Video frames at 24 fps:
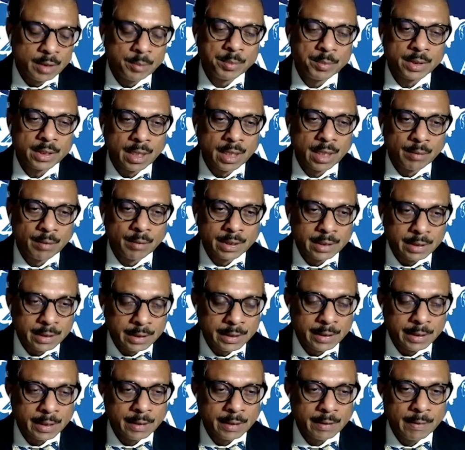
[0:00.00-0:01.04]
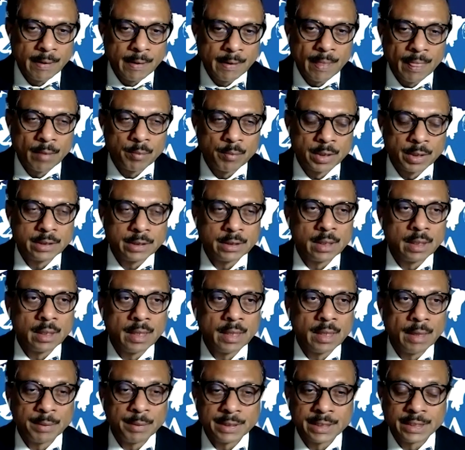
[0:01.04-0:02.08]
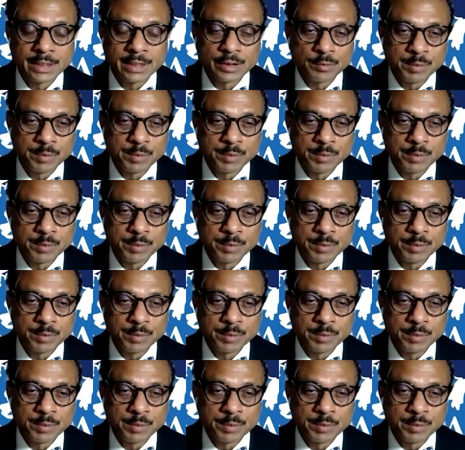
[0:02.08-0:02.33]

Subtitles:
predominant in India, particularly hepatitis